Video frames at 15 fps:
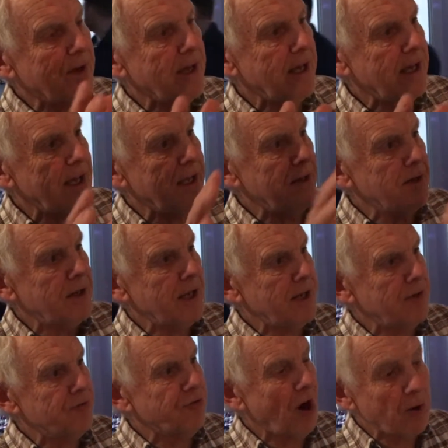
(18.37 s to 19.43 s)
uh, in,
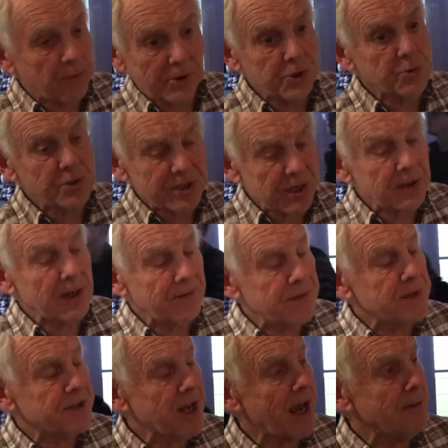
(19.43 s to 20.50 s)
in Trowbridge, we still live in
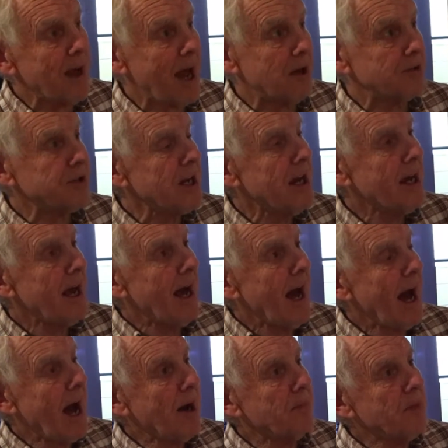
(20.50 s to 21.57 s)
the same house,
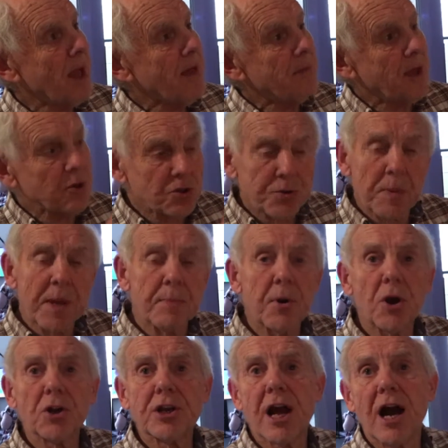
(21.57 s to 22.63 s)
um, there used to be a
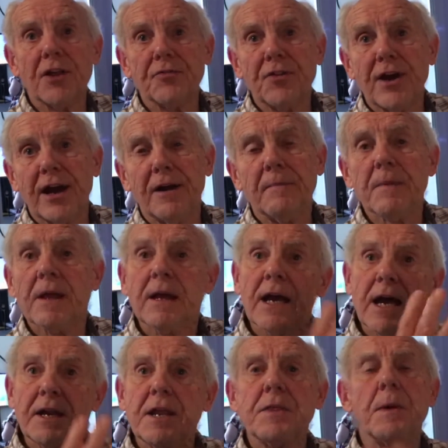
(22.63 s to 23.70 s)
bird garden there.
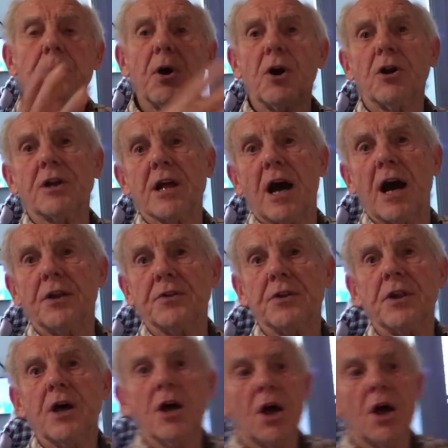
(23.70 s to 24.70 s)
And in the bird road garden, bird